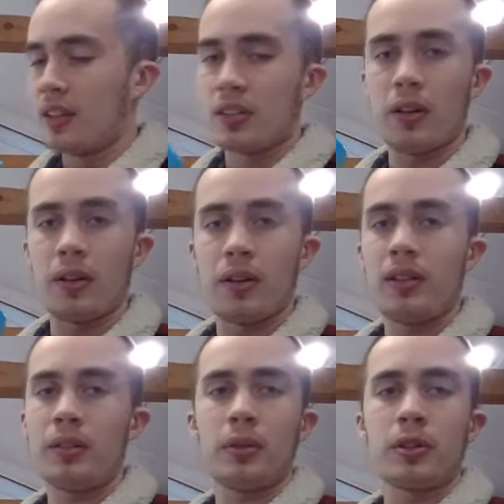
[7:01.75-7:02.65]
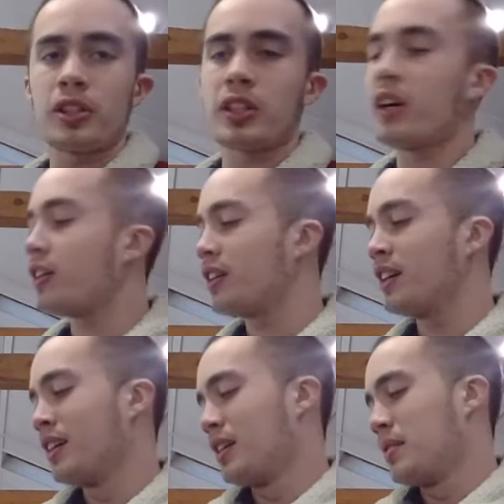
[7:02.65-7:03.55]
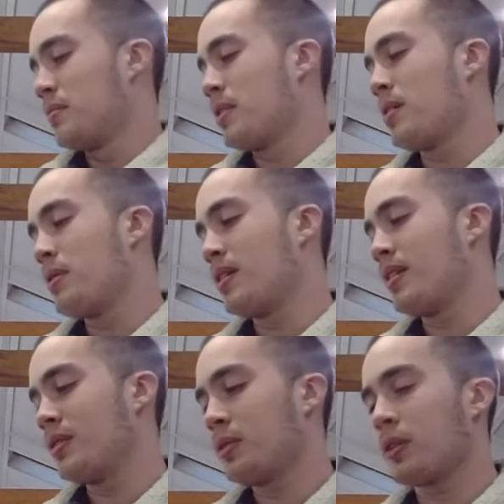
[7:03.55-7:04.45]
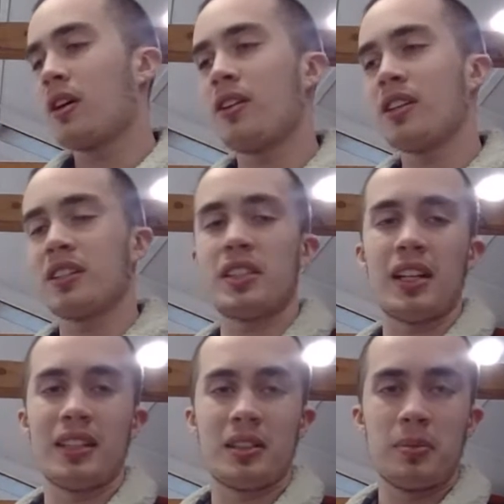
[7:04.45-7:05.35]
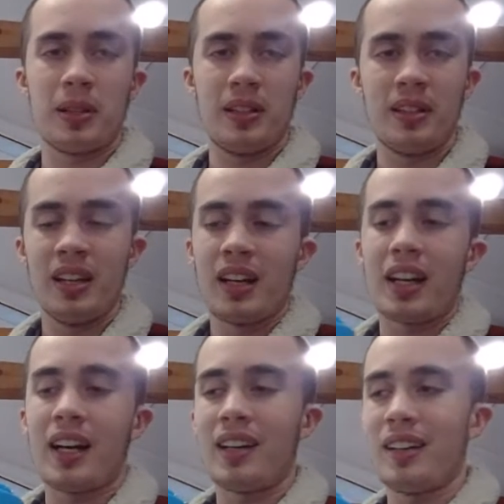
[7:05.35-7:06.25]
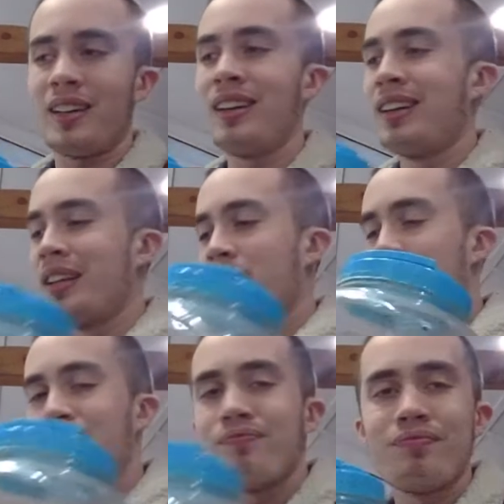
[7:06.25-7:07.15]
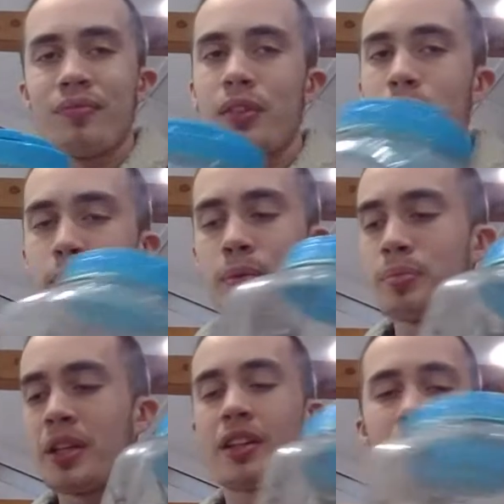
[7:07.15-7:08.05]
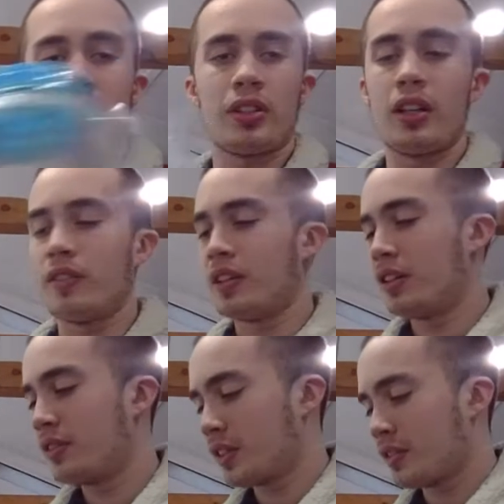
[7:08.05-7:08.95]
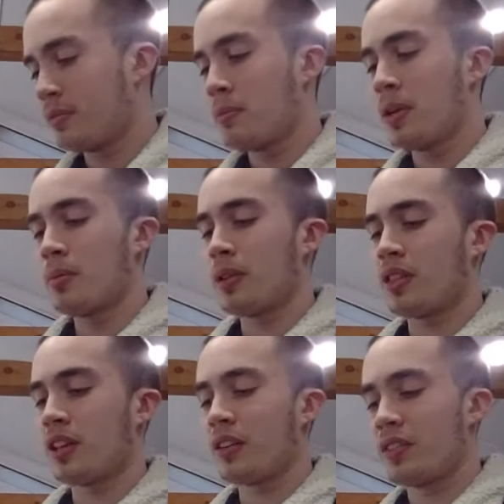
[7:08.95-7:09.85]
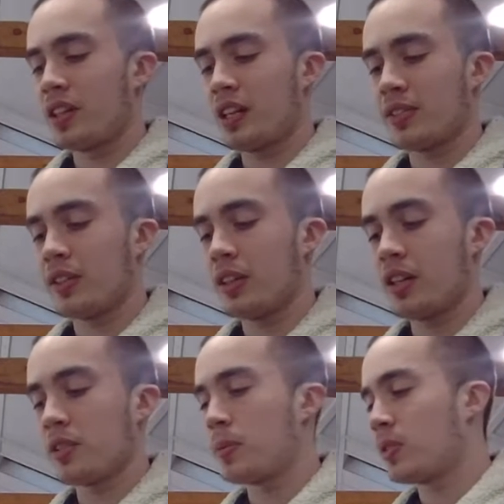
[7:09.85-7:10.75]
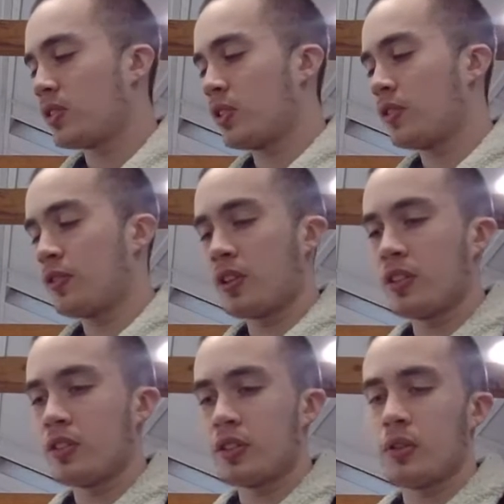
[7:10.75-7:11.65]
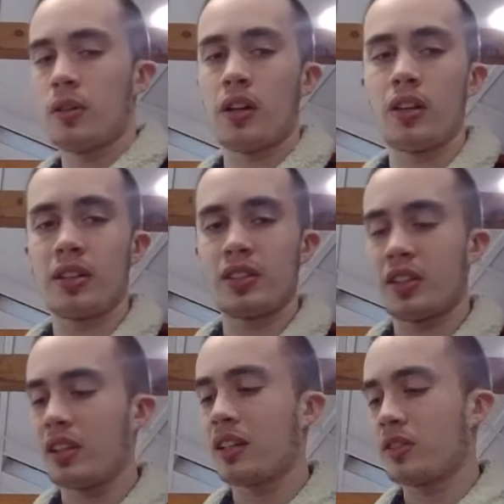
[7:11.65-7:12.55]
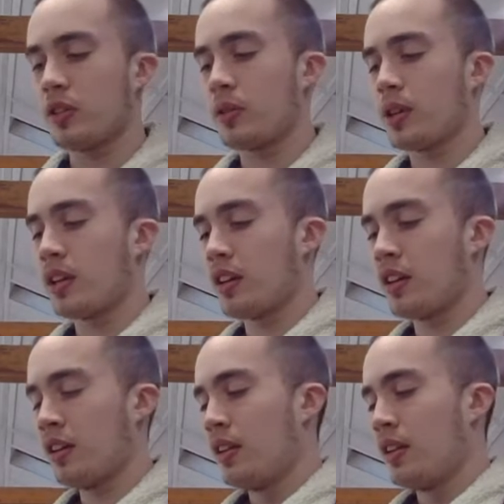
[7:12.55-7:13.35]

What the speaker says: So we'll just call it, maybe we'll call it a 10 to be kind of, we'll be conservative and maybe think of it as a loss. But still, for $2, I think it's okay.